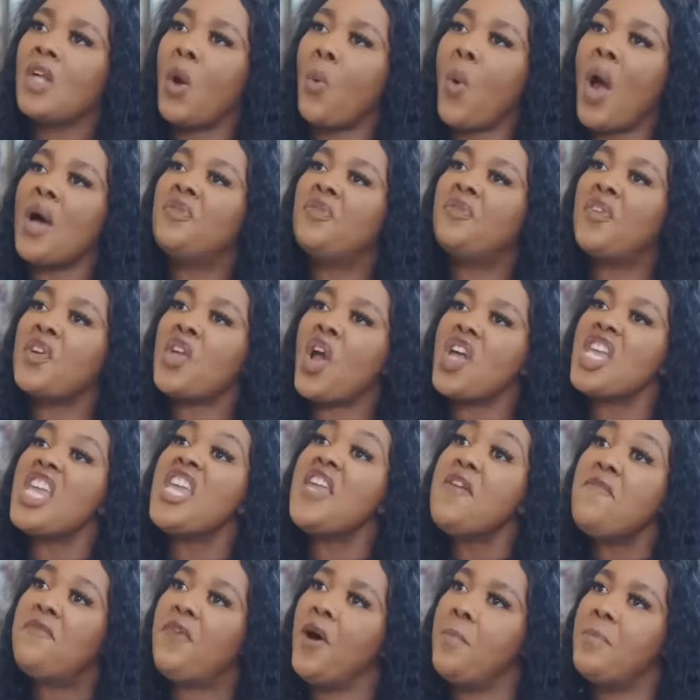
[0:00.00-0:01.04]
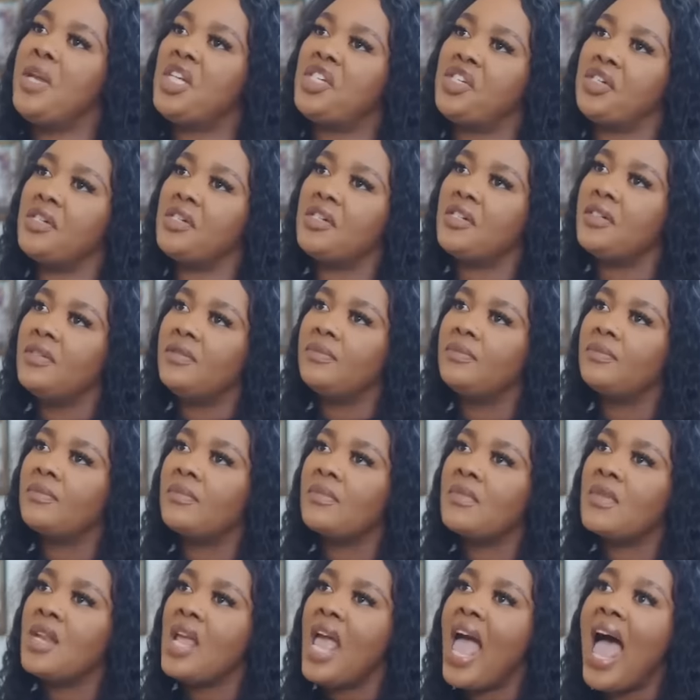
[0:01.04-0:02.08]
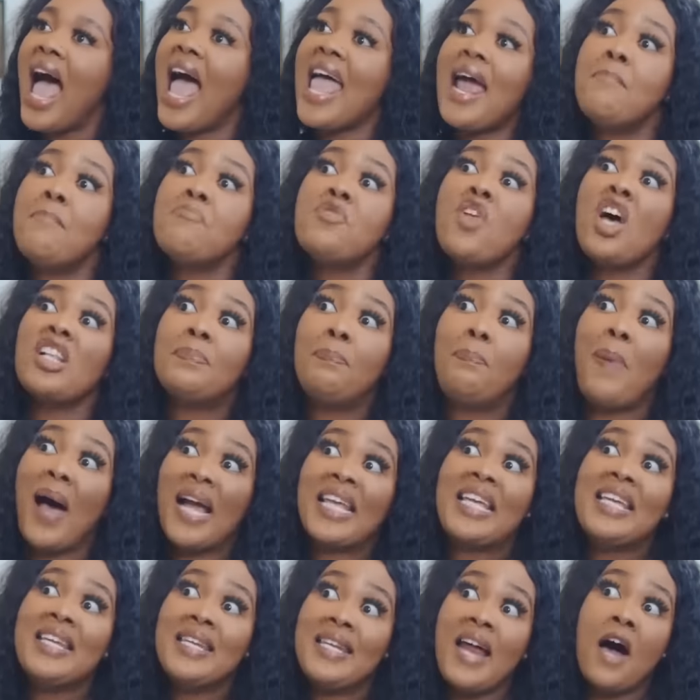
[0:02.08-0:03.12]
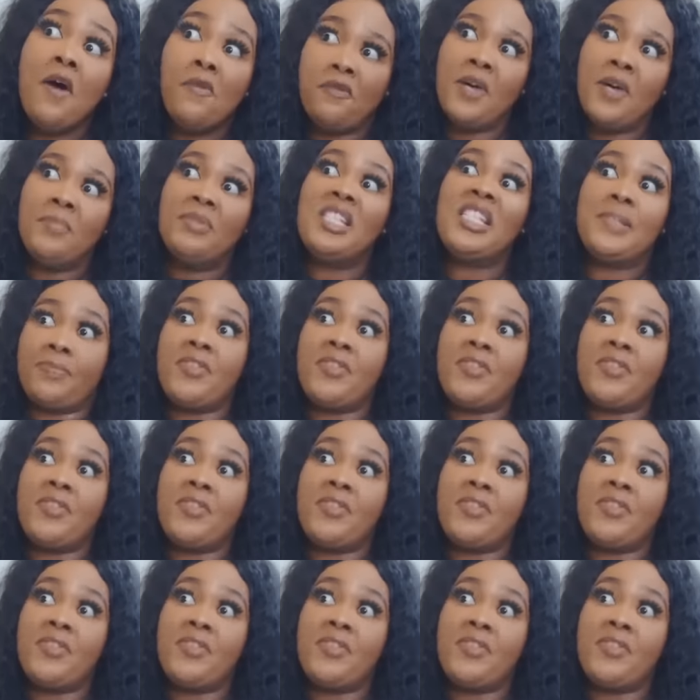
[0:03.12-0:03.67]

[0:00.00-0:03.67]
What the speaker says: Well, for your information, I am not backing down from this